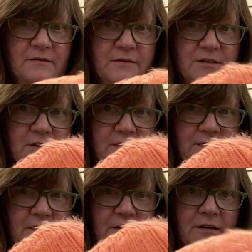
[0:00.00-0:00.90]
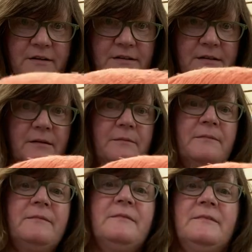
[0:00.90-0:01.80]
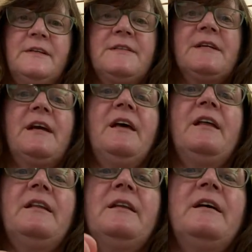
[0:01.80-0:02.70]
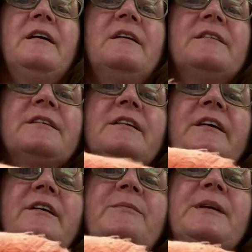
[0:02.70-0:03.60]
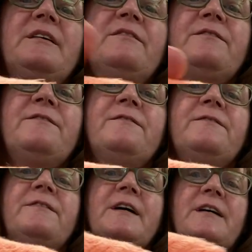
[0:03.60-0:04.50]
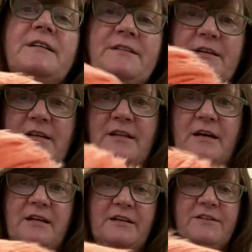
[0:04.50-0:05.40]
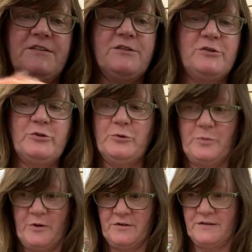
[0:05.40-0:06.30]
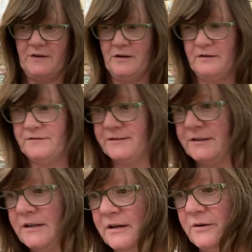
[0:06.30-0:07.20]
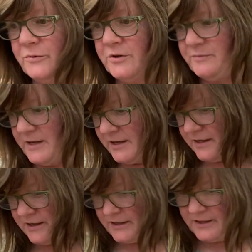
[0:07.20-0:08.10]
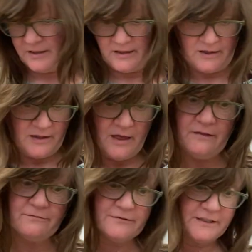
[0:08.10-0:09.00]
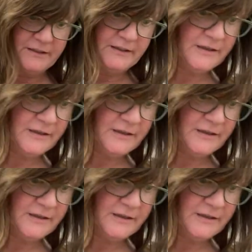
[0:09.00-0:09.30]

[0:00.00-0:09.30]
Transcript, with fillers: which is awesome. Once again, there's a little bit of fuzz on that. It's super soft. It would make a really